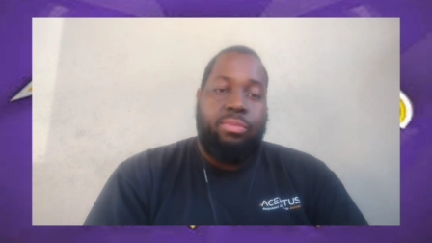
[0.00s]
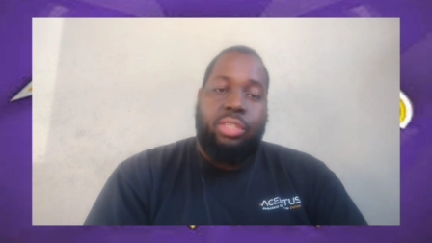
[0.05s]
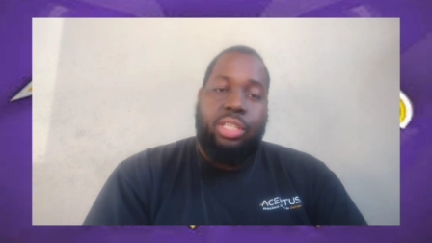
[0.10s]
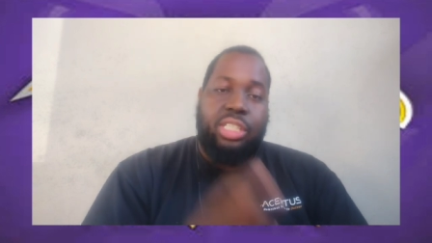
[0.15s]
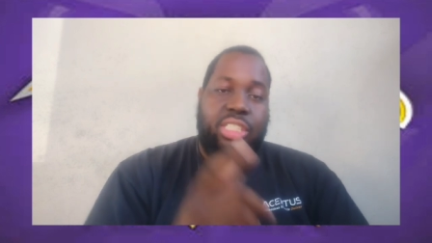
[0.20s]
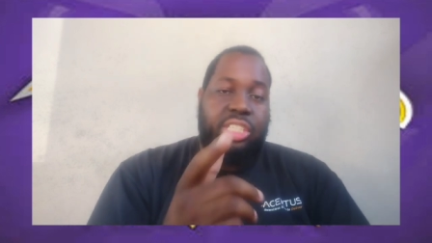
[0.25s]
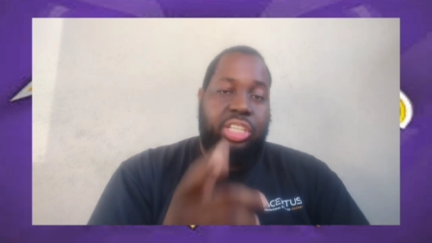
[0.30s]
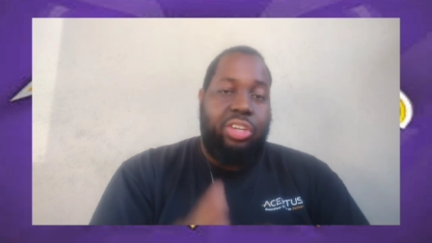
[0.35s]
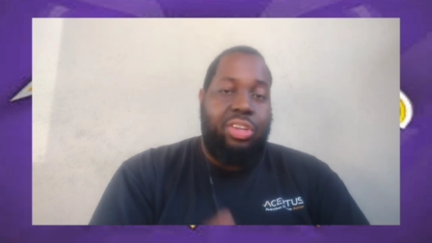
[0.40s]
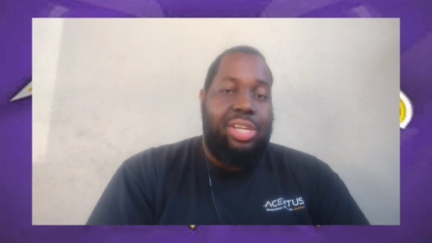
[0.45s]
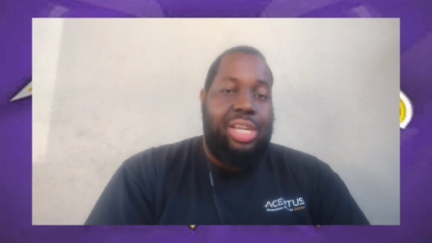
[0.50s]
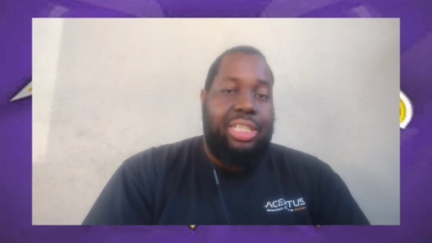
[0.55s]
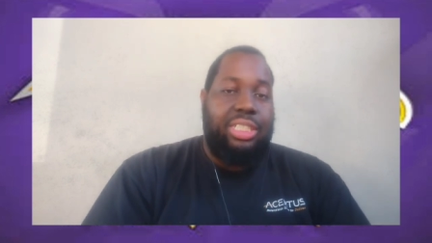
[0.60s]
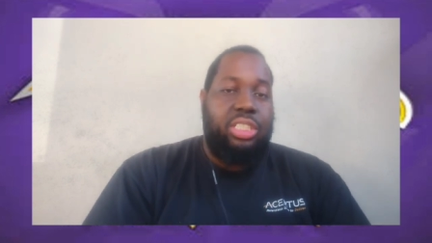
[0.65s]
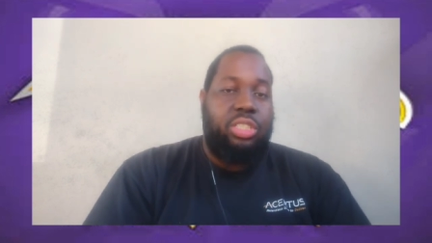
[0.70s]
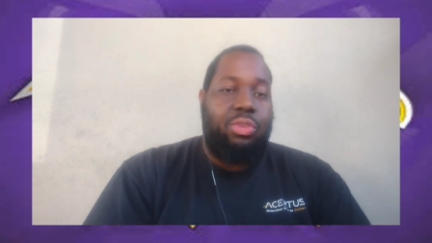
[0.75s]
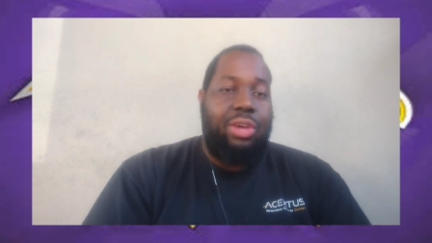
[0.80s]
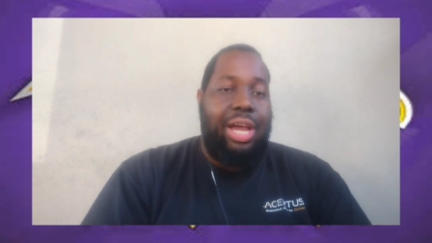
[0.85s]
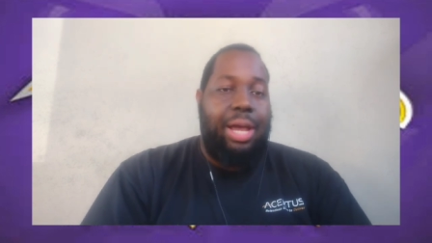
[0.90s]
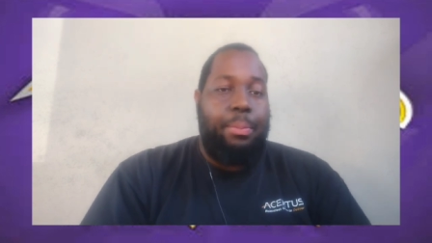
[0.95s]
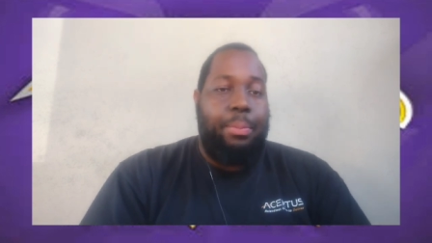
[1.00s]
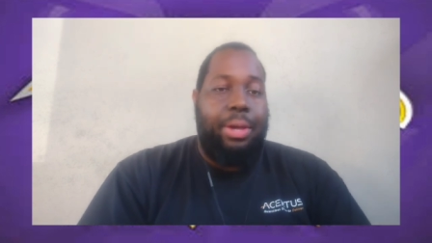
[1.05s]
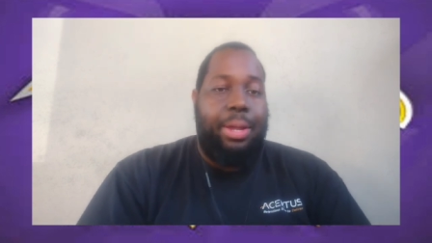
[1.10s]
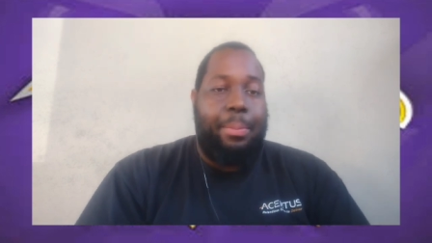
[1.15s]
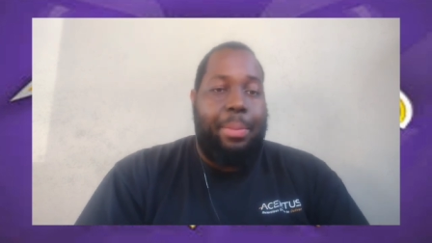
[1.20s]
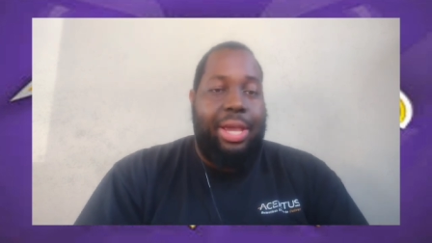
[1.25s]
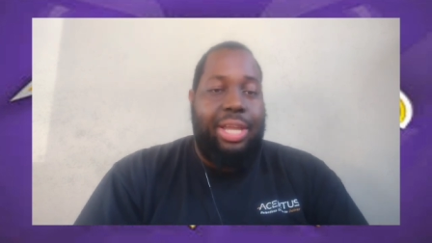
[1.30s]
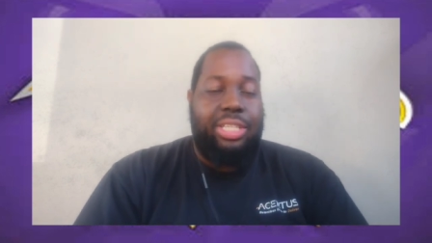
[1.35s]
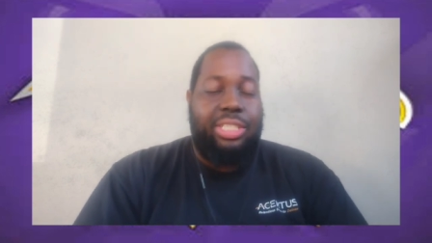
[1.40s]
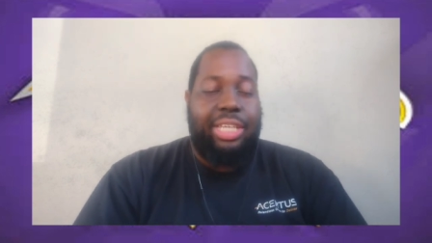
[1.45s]
Consider hitting that subscribe
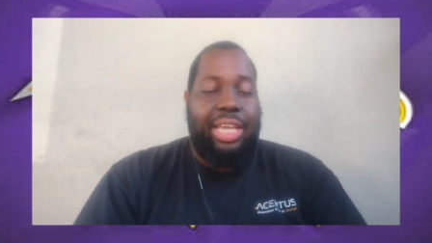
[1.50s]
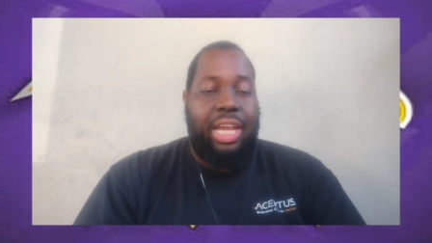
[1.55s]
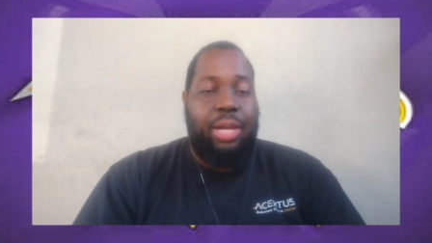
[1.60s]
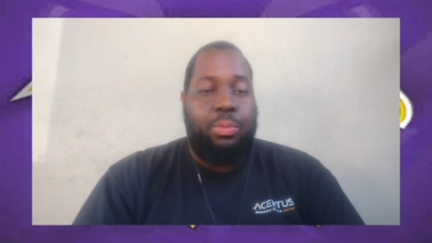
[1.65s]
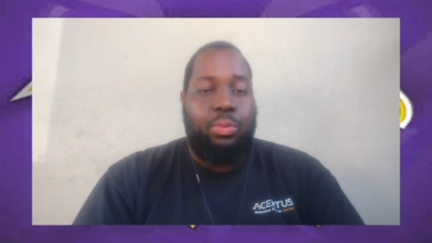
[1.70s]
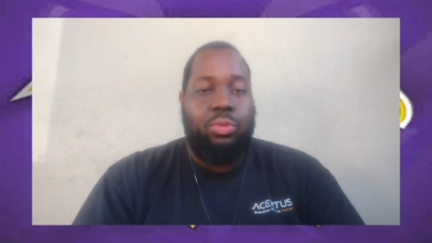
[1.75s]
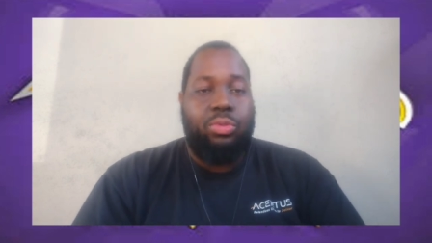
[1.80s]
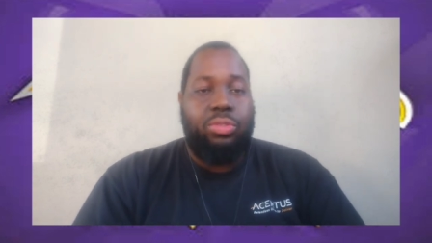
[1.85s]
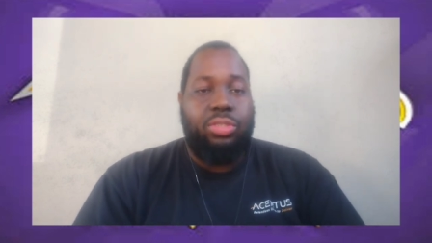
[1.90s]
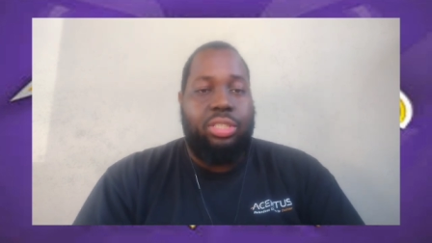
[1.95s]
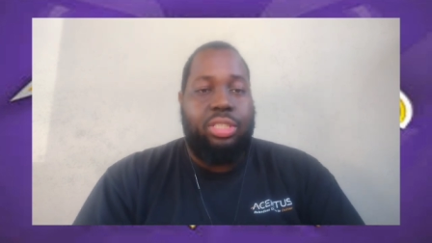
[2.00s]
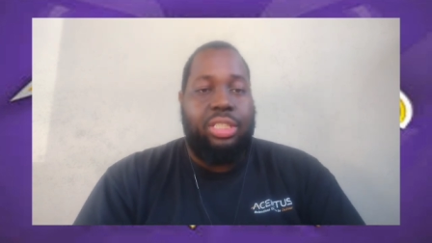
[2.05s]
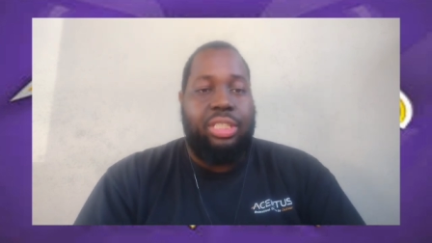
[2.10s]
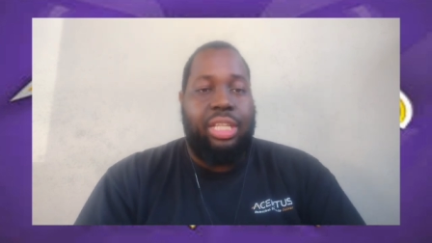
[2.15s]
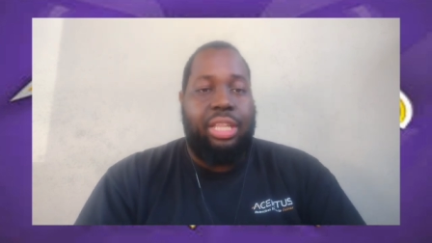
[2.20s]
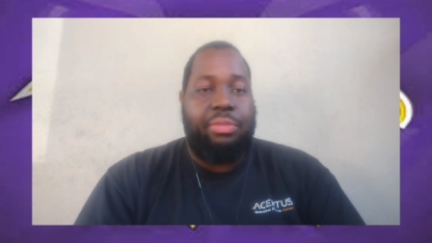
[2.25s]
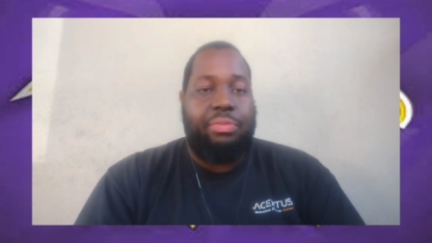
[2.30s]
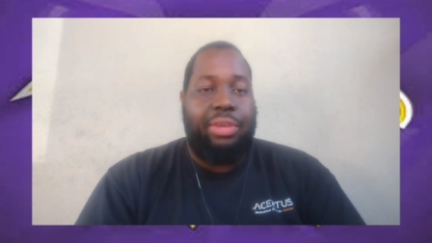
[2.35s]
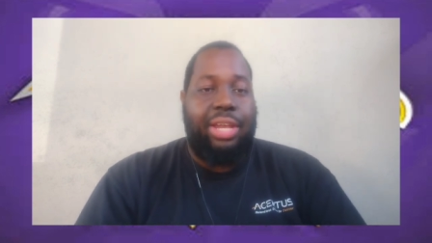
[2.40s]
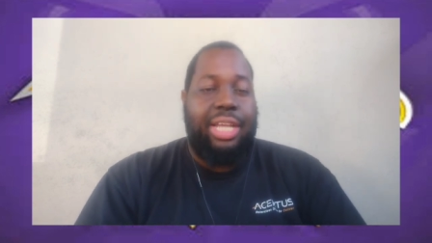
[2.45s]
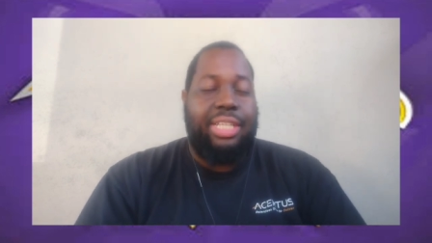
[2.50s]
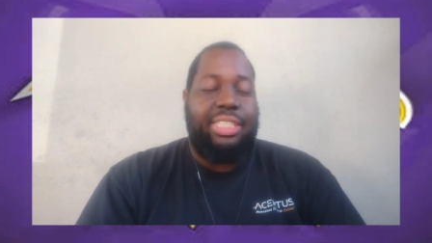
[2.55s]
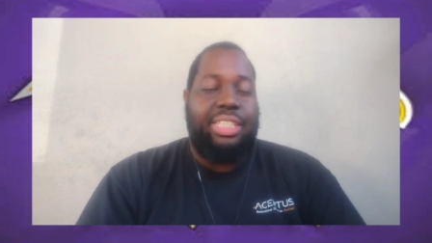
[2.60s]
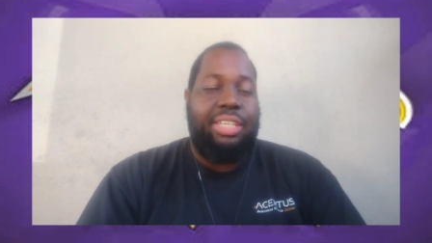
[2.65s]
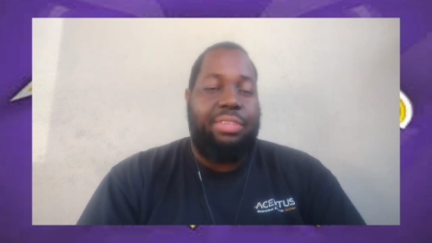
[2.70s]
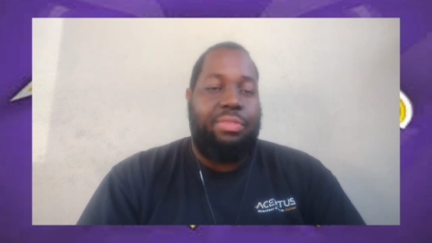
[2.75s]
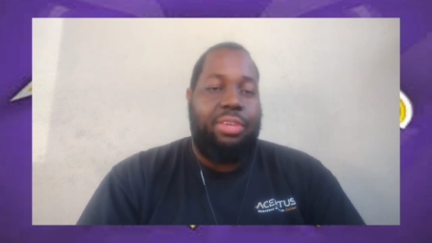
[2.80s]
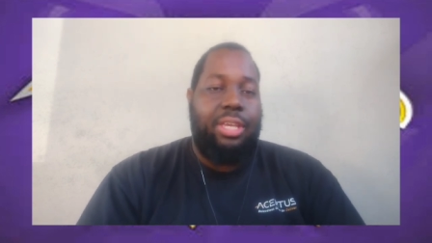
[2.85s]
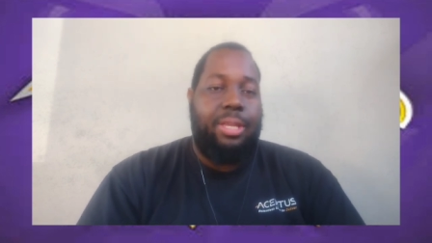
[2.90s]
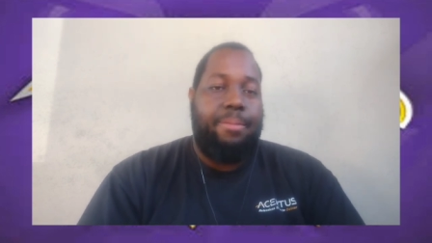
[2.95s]
button, man. It's Gabriel. Just Another Fan
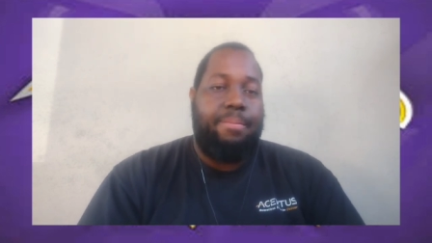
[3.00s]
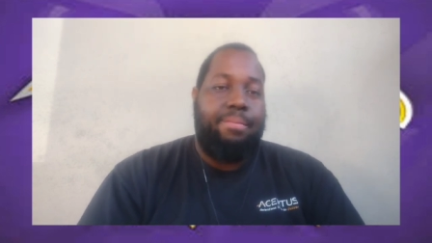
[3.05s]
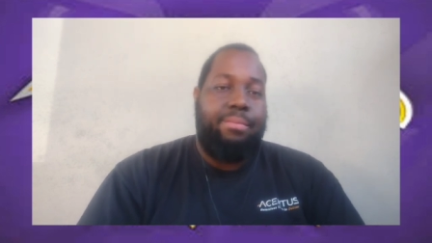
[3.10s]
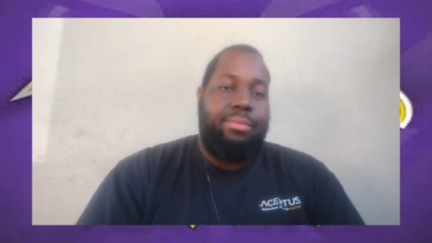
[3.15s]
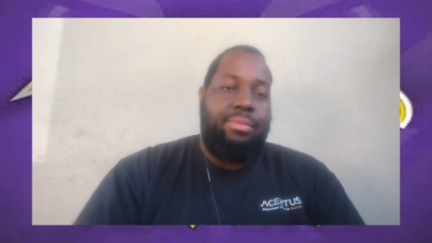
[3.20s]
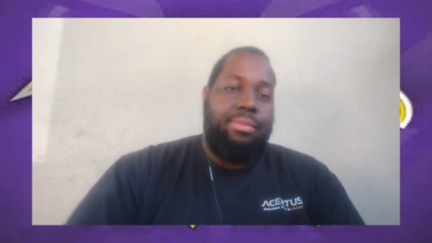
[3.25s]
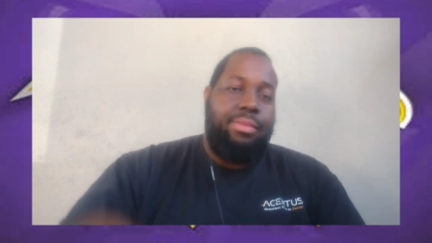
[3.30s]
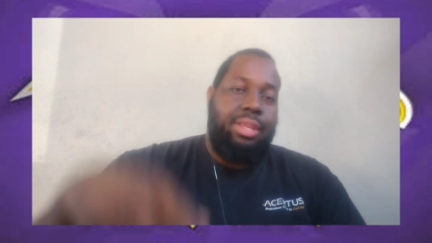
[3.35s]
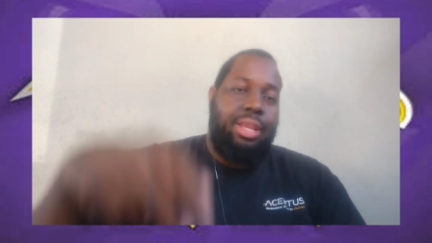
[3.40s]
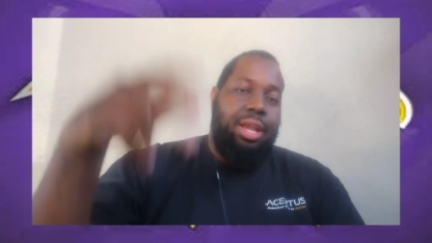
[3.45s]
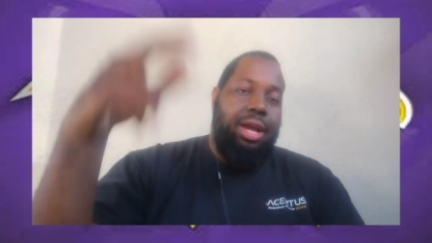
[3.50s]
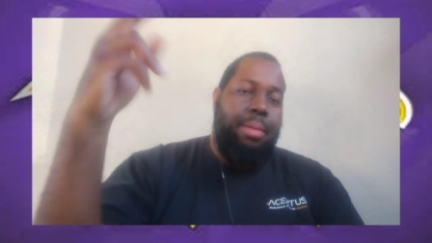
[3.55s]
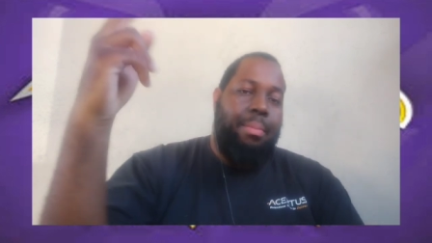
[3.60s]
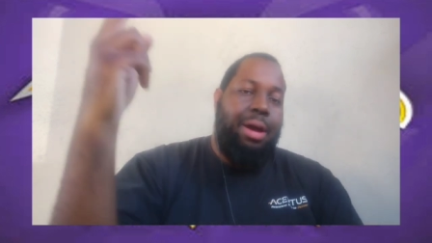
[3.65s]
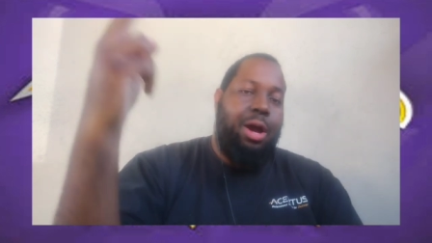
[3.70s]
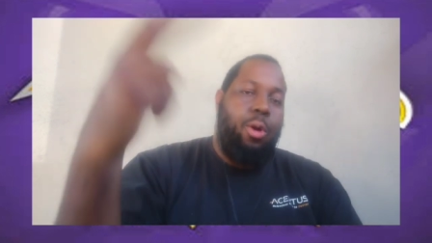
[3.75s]
TV. I'm